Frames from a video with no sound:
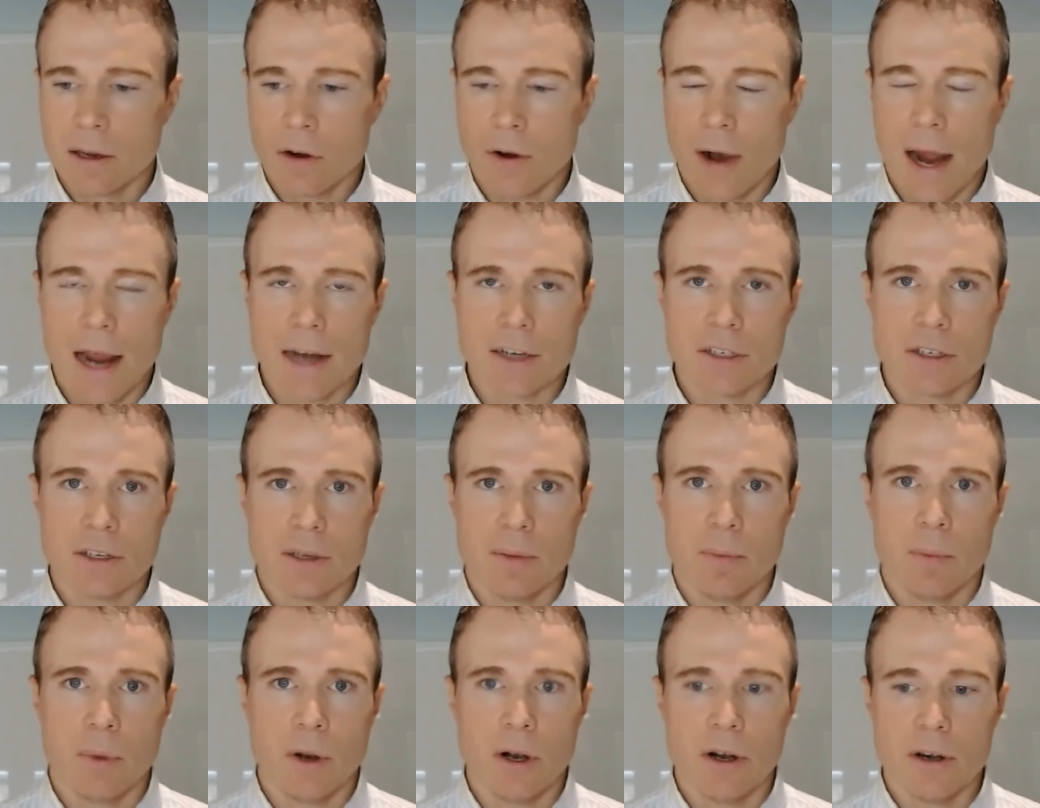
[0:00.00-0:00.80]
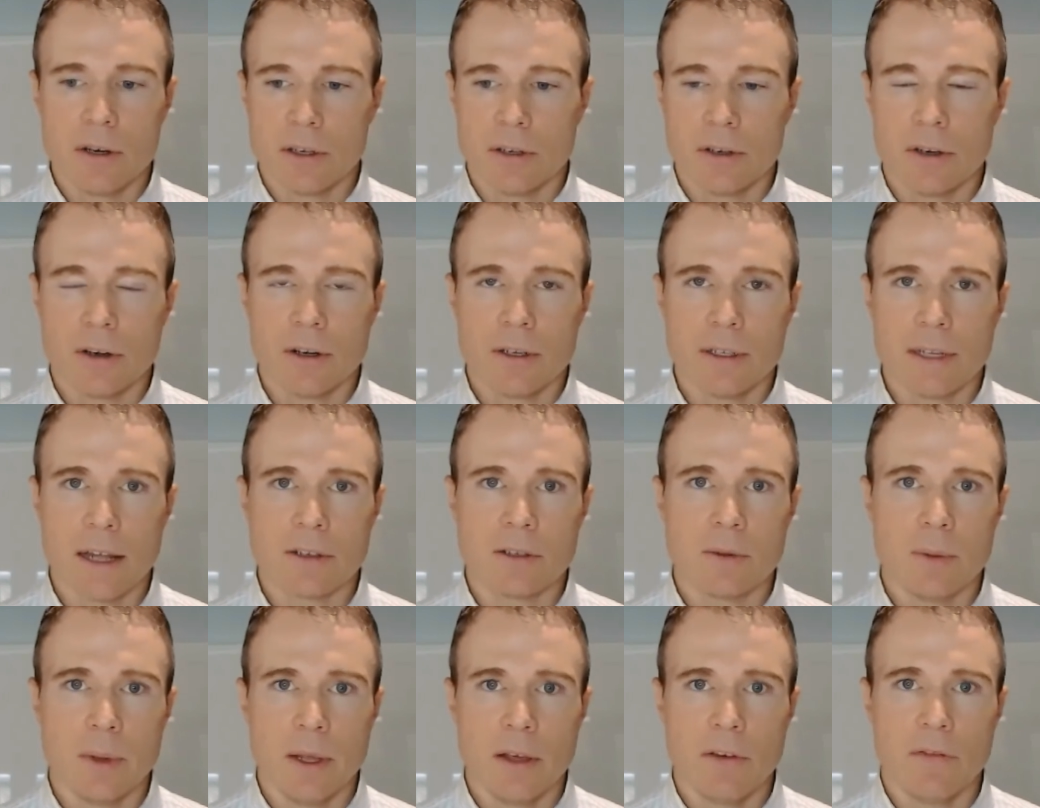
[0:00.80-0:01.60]
crashes and burns and turns
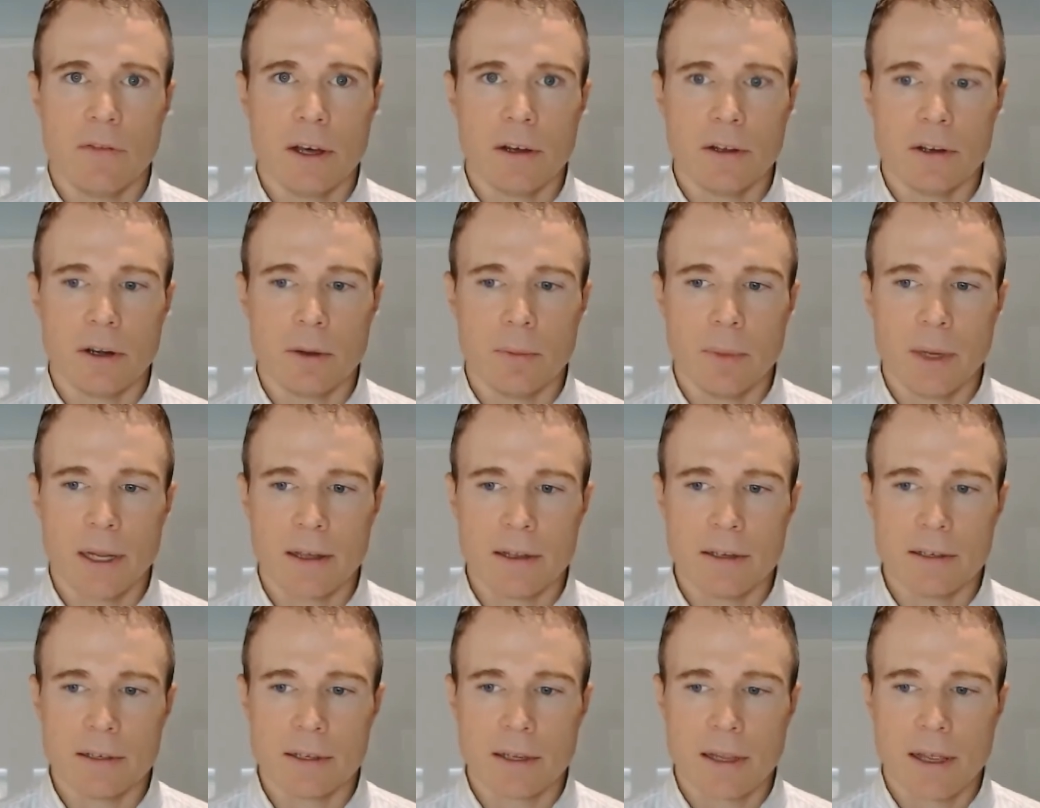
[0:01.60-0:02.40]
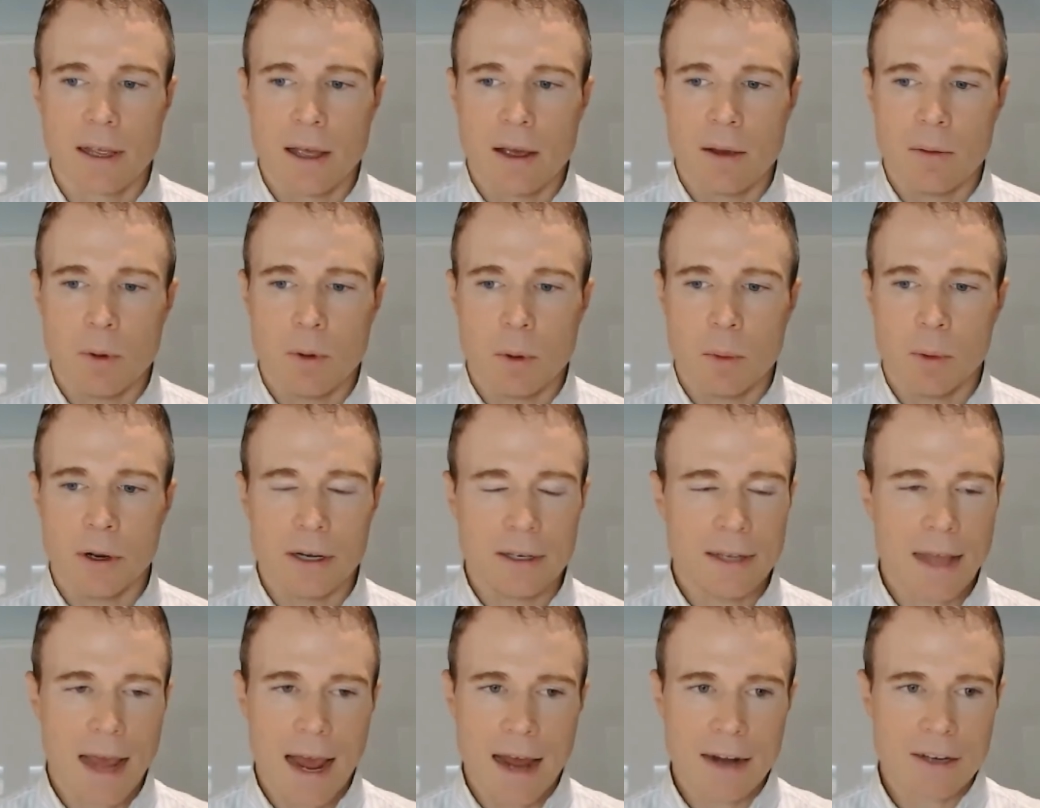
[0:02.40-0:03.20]
out to be a failure because well,
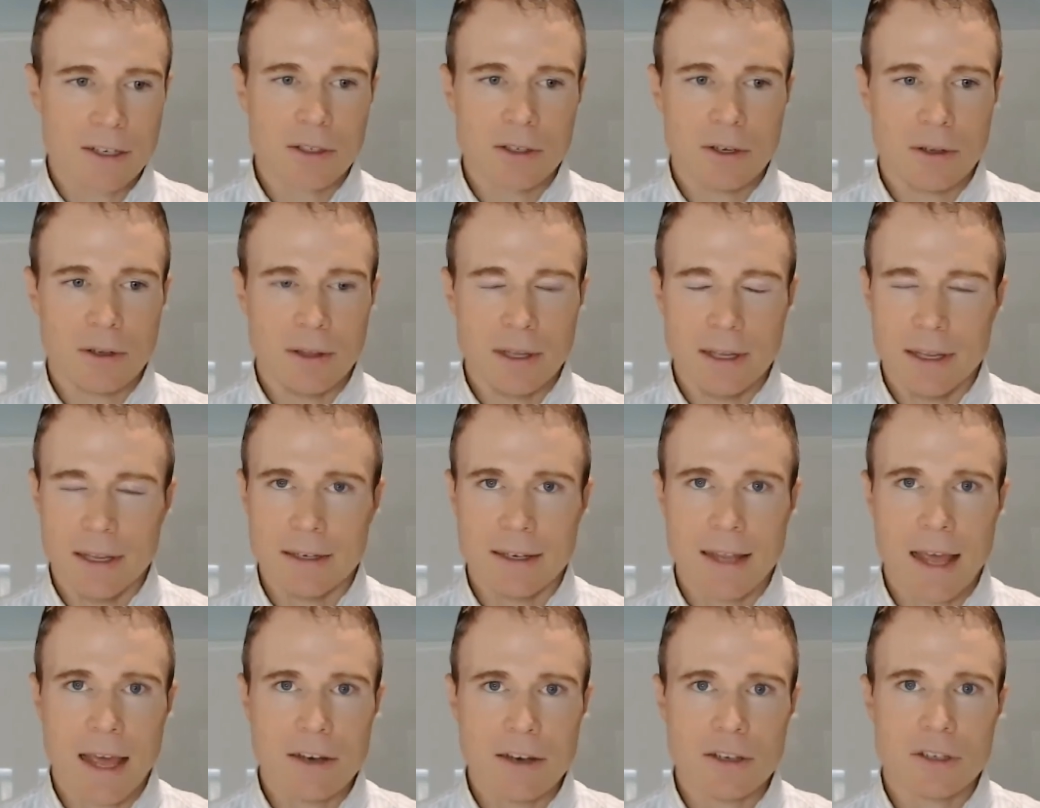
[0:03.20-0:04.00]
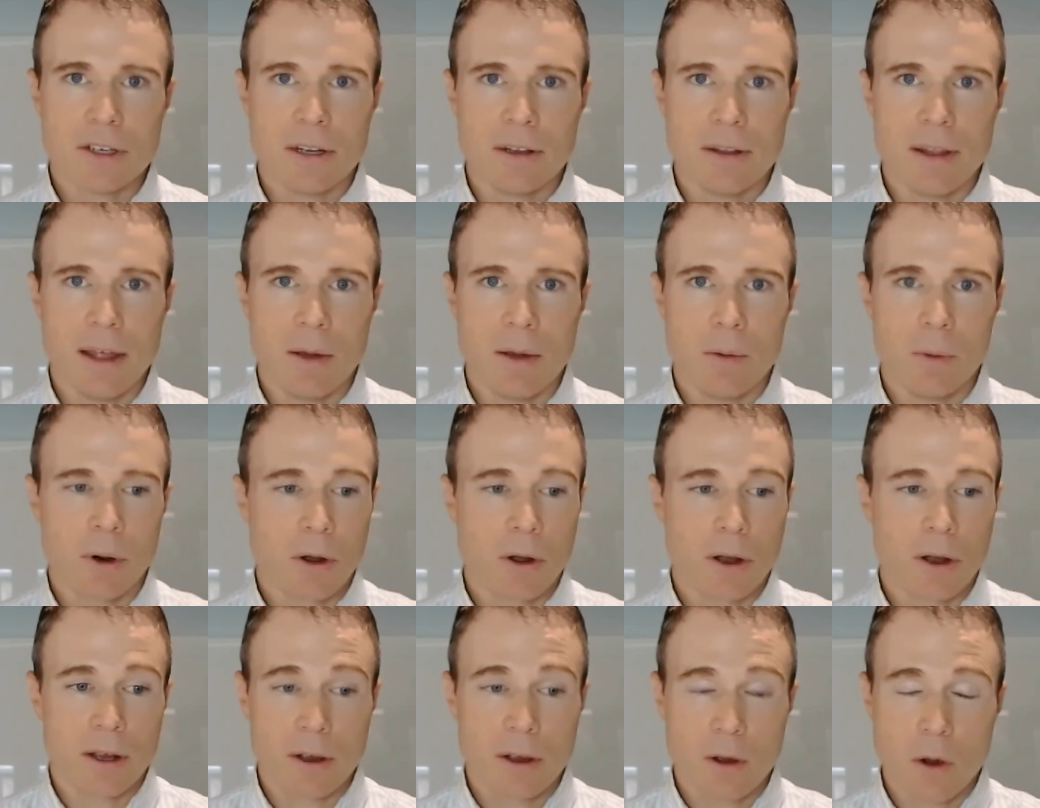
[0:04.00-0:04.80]
we're attached to the intention that
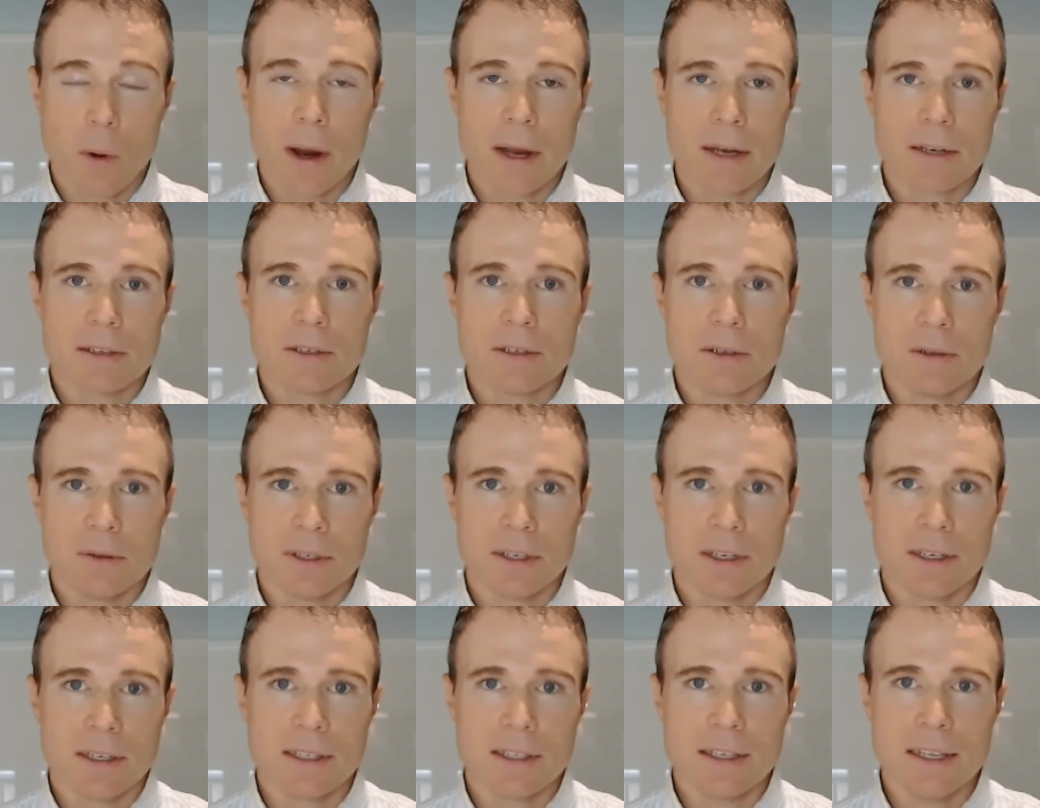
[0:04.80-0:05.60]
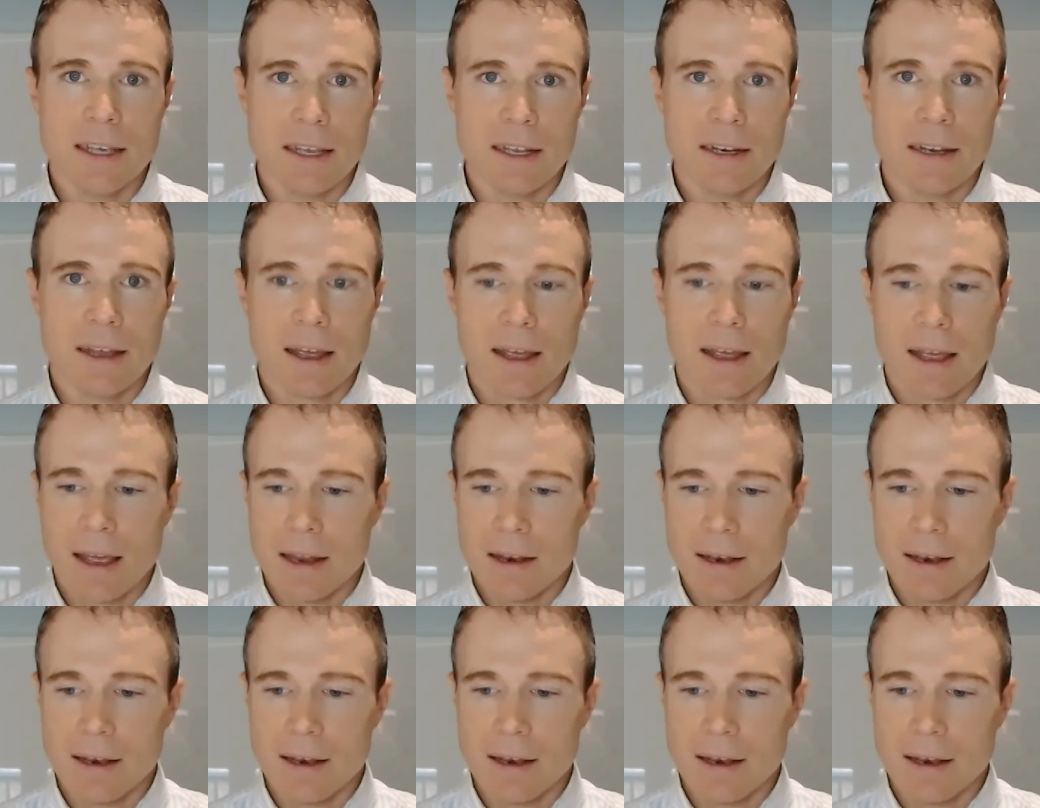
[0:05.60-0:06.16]
we're going to succeed,